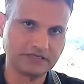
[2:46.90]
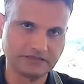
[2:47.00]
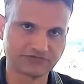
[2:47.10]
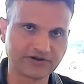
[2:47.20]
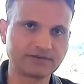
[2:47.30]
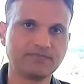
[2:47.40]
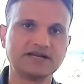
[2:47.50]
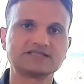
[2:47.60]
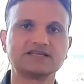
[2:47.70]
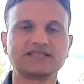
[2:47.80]

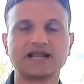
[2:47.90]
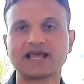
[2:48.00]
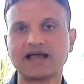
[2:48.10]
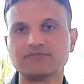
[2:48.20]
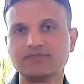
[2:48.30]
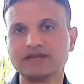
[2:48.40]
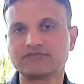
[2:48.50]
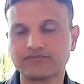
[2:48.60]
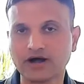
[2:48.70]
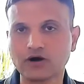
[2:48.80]
treatments that have been
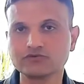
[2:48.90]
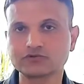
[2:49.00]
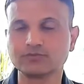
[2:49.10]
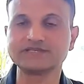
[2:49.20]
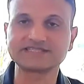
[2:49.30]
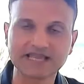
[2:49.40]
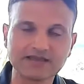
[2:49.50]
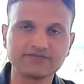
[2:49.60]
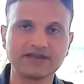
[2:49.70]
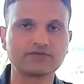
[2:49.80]
found to be
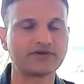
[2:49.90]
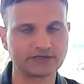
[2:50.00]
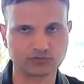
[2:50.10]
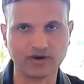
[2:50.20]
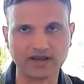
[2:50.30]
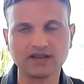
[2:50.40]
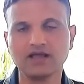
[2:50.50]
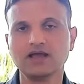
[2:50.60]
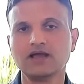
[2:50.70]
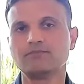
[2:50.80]
safe in phase 1
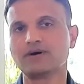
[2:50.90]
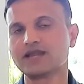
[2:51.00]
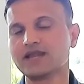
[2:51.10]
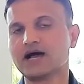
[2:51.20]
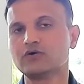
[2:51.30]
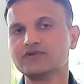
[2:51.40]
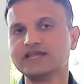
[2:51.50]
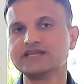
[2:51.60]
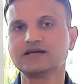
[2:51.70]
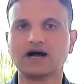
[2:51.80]
but now
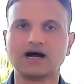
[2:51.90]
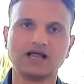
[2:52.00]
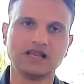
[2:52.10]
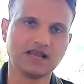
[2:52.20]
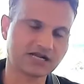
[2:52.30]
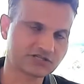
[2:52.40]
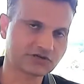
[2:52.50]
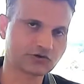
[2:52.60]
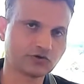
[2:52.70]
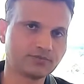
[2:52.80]
need a larger
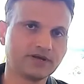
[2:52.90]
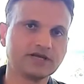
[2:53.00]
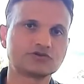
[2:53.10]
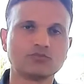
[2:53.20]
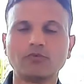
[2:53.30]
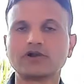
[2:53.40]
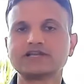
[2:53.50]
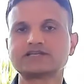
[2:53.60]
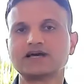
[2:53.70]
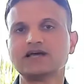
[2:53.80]
group to
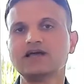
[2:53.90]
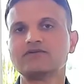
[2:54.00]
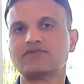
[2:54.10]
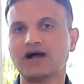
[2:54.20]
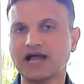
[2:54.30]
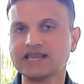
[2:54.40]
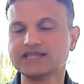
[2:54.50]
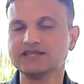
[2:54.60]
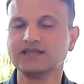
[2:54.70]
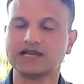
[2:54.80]
monitor for
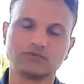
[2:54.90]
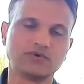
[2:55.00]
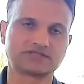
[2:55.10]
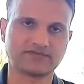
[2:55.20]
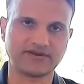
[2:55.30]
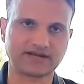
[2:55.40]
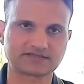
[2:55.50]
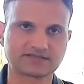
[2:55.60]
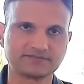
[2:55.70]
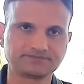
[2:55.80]
any adverse
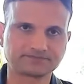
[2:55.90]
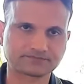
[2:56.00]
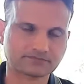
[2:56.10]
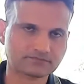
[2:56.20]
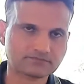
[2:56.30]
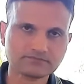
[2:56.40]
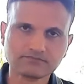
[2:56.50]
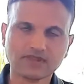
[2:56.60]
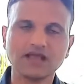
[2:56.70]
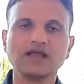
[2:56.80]
effects.
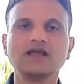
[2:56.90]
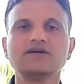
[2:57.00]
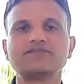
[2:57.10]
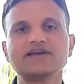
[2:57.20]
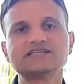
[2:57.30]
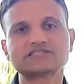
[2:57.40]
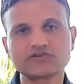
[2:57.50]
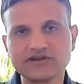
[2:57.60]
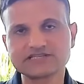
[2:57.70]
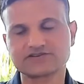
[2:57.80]
Phase
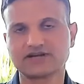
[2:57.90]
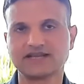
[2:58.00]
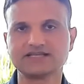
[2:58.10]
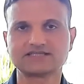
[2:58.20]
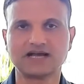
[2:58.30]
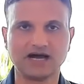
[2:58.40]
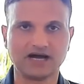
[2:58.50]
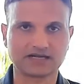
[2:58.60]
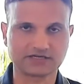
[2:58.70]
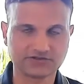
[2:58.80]
3 studies
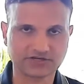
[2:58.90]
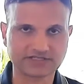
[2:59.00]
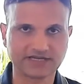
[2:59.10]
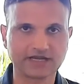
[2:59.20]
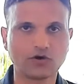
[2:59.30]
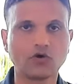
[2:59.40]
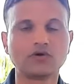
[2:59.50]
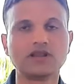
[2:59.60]
are conducted on